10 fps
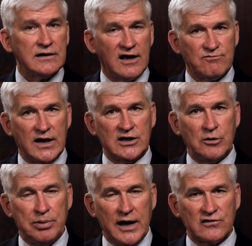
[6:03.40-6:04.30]
have made
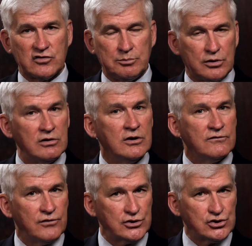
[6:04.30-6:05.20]
it possible
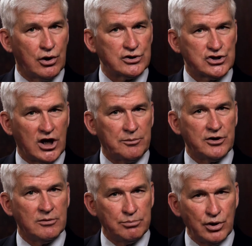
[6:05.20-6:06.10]
for George
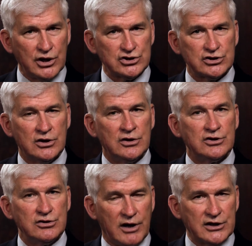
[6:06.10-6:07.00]
W. Bush
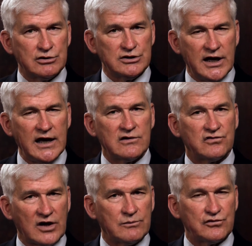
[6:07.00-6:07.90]
to undertake
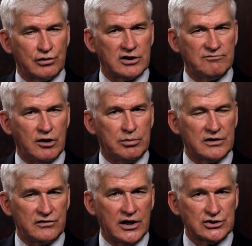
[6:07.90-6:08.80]
some sort of
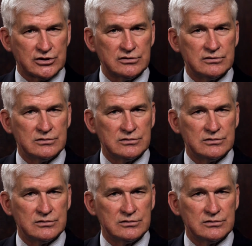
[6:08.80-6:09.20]
mobilization,